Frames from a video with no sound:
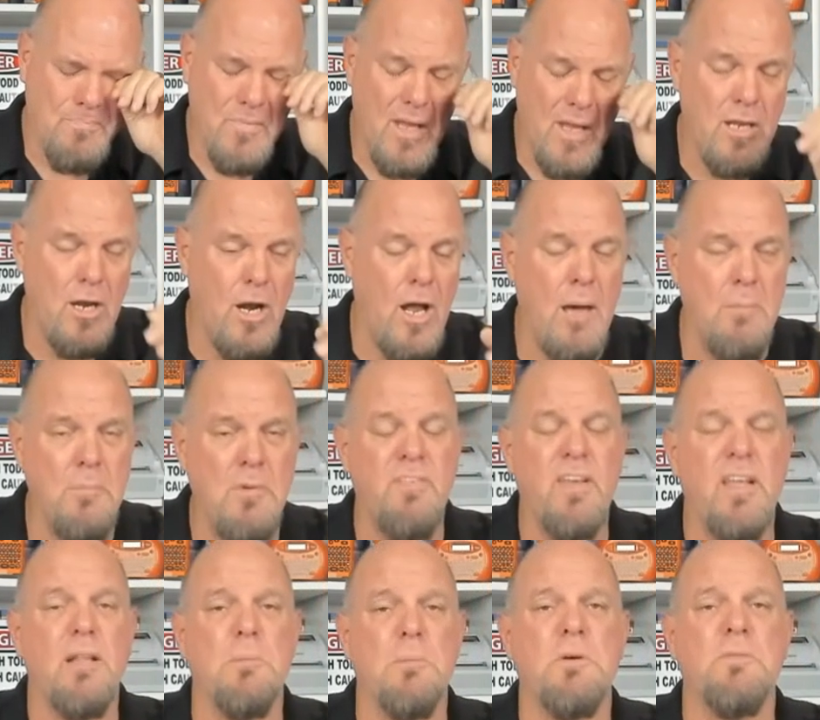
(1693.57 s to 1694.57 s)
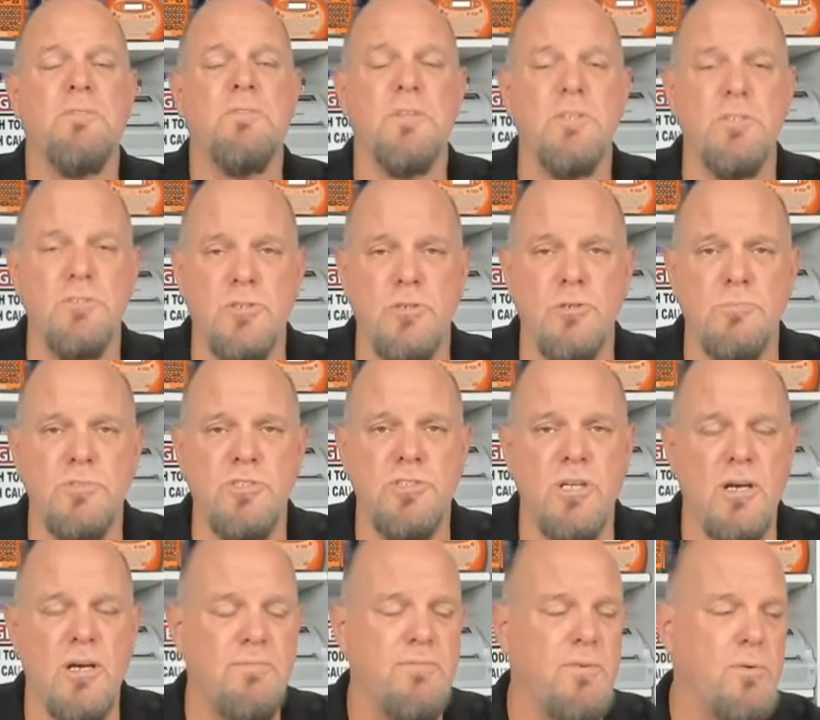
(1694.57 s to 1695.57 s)
You know, I'm available for the Zoom
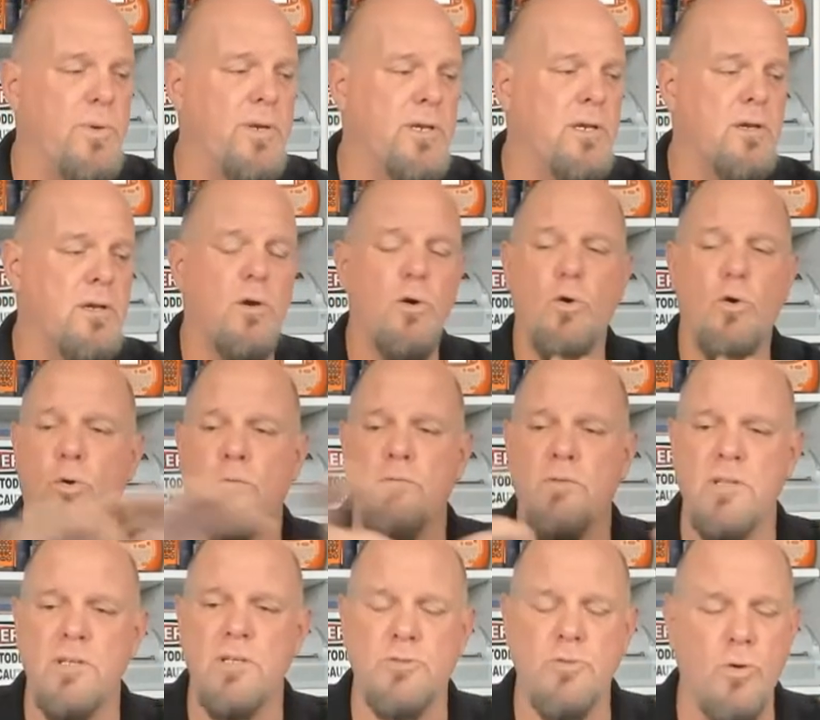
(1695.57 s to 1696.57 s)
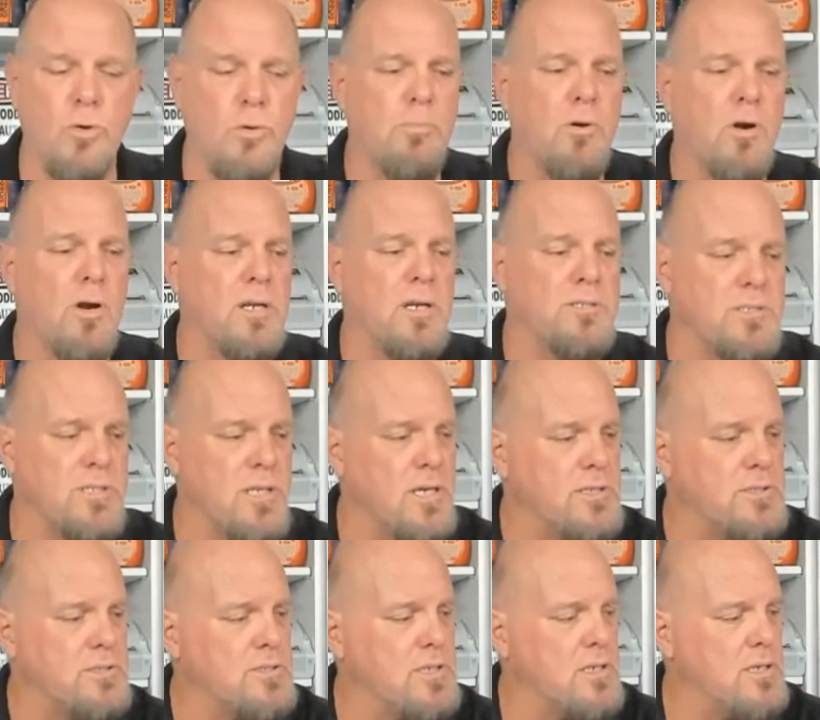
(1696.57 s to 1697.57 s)
stuff, and we can go over this whole
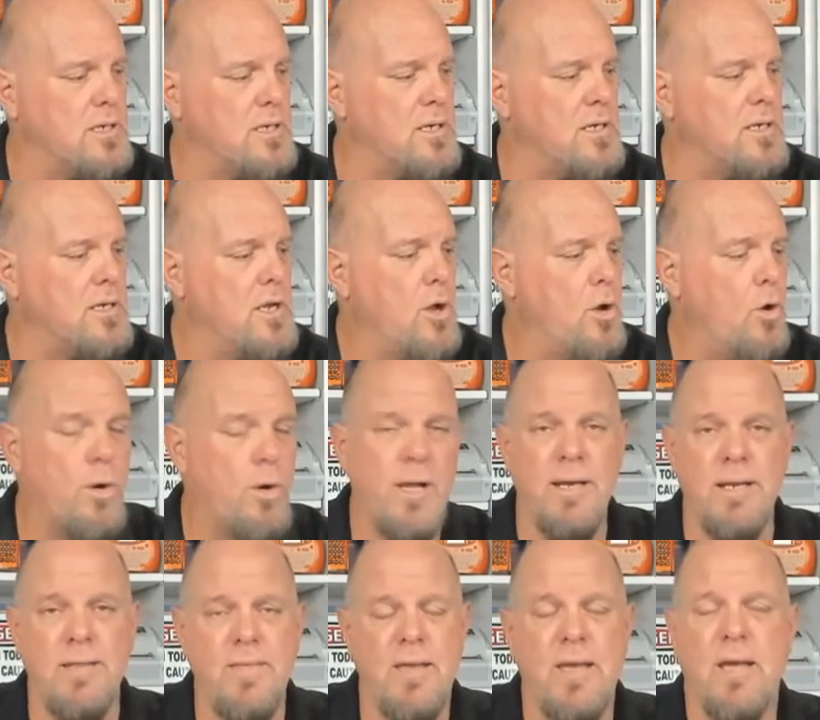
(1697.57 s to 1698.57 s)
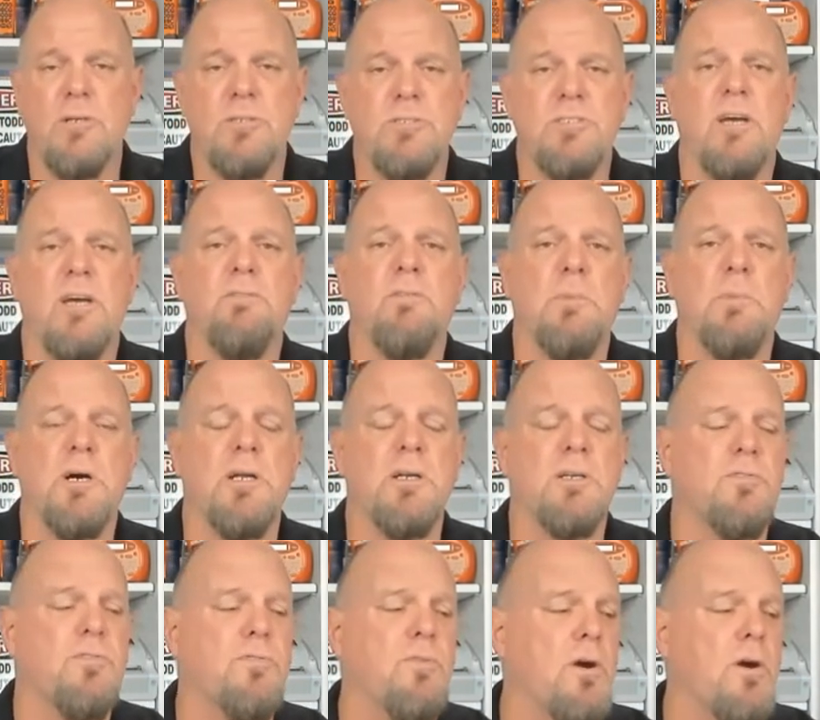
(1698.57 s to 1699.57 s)
process or anything else you have in
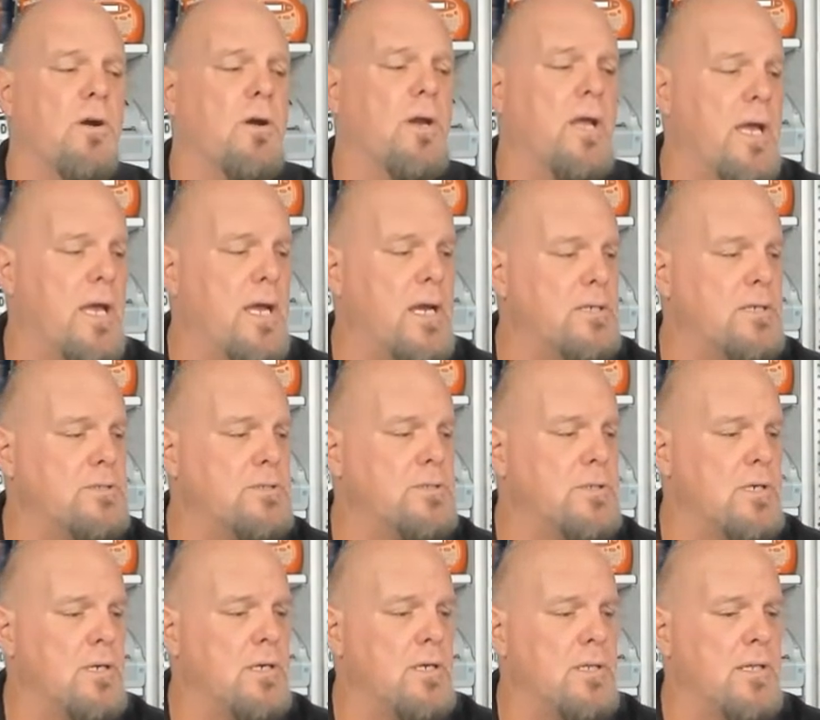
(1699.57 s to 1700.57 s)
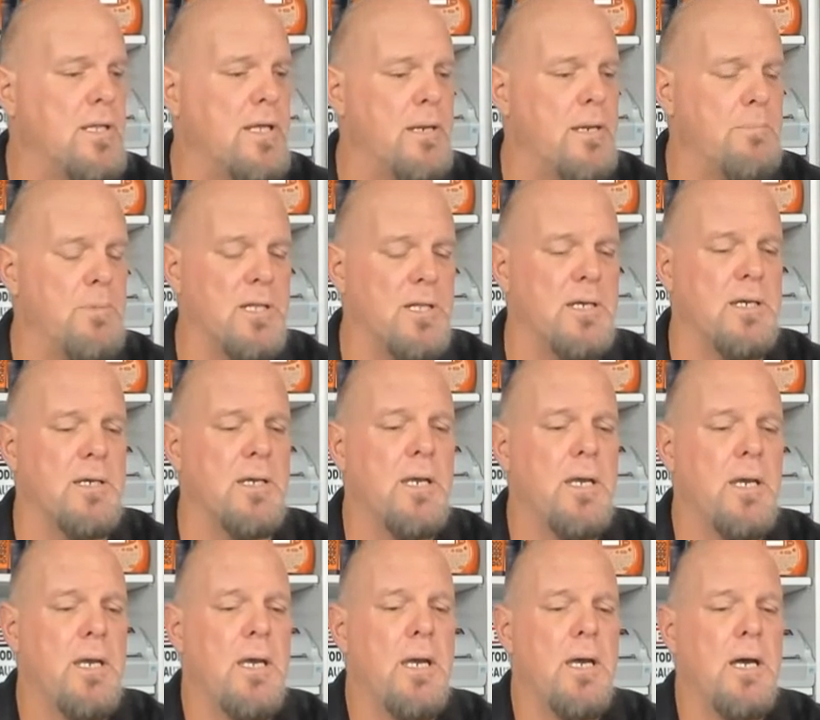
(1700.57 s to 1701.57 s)
mind as far as labeling.
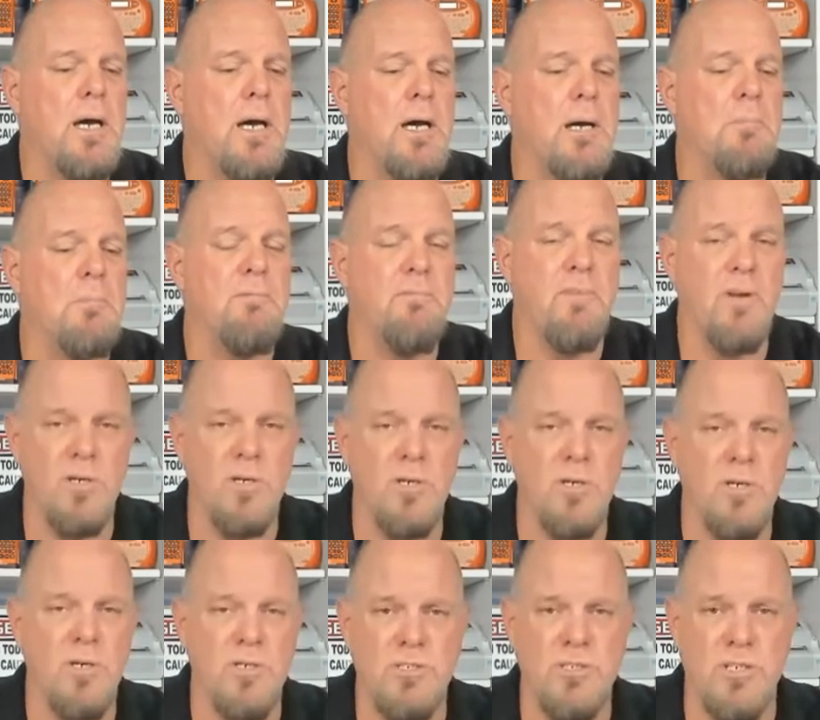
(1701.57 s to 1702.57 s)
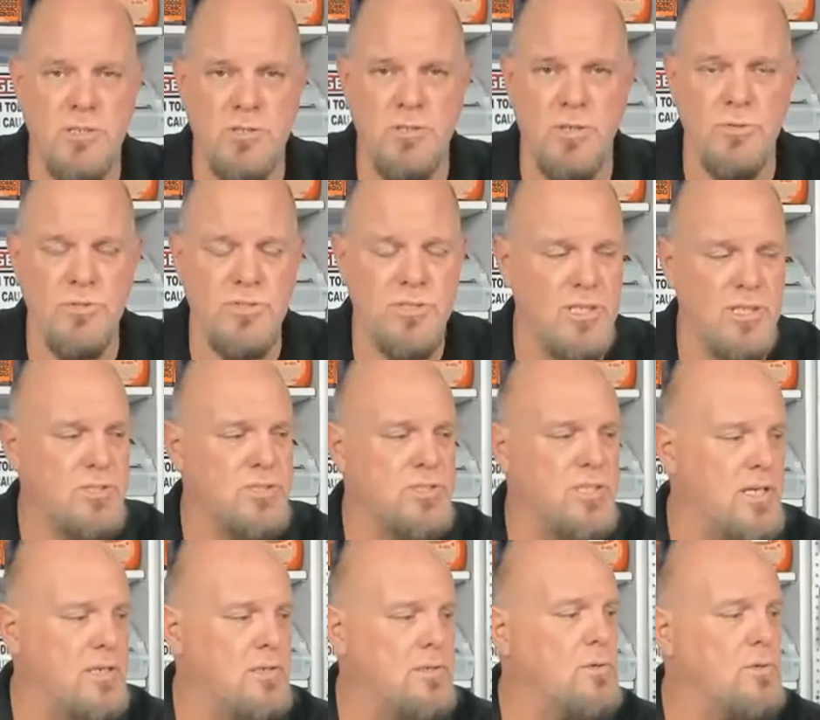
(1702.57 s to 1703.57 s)
I'm very 606
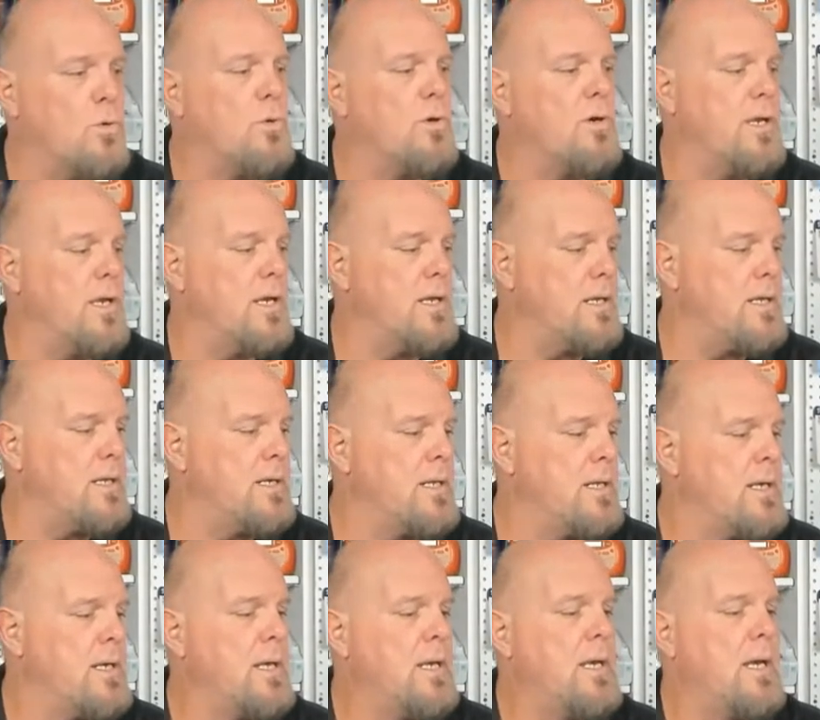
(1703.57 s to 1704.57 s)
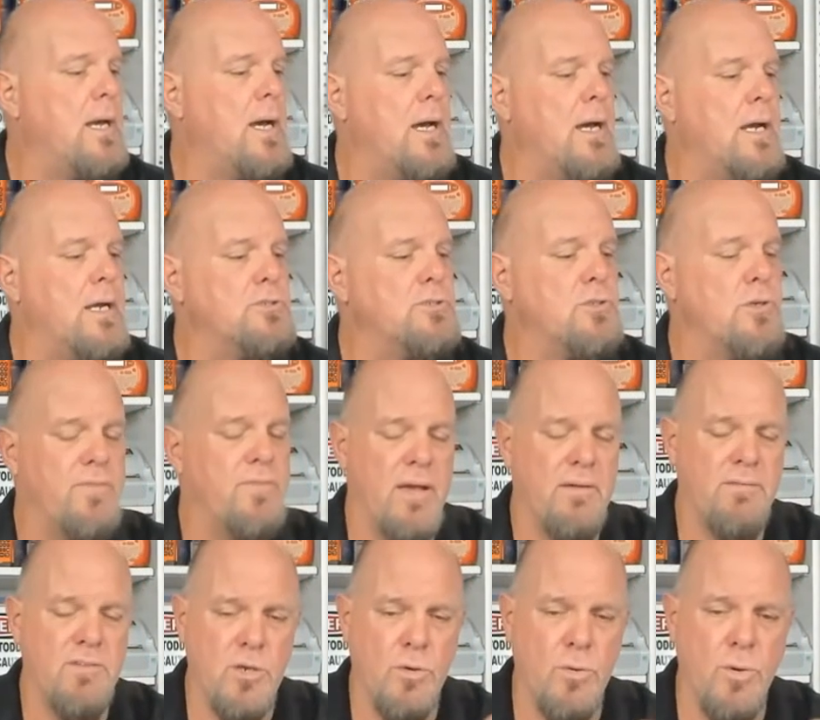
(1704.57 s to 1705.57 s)
standard oriented, so if you have
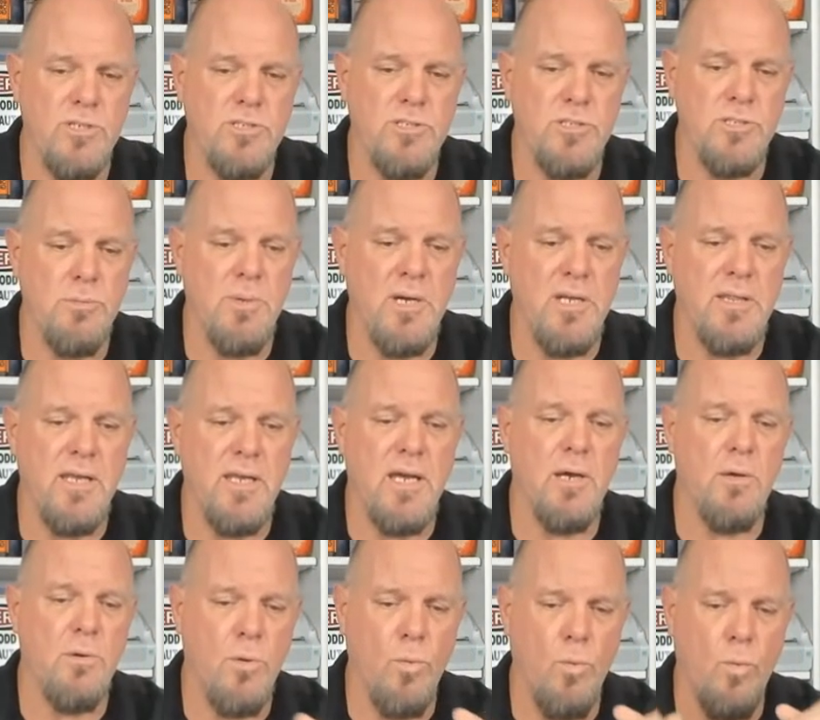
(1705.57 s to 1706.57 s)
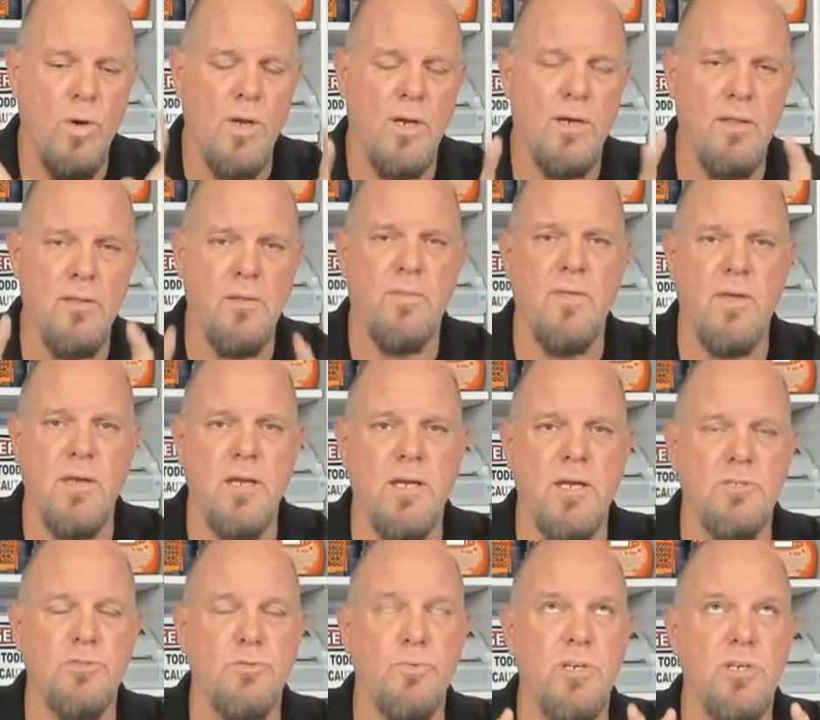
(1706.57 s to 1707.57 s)
any questions about that. One other thing
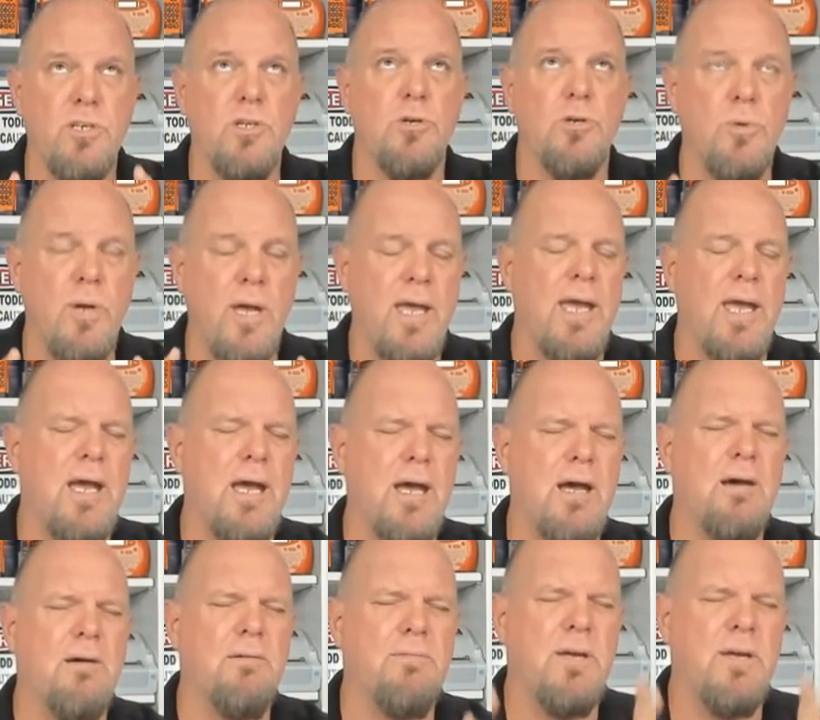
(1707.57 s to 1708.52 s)
is we do have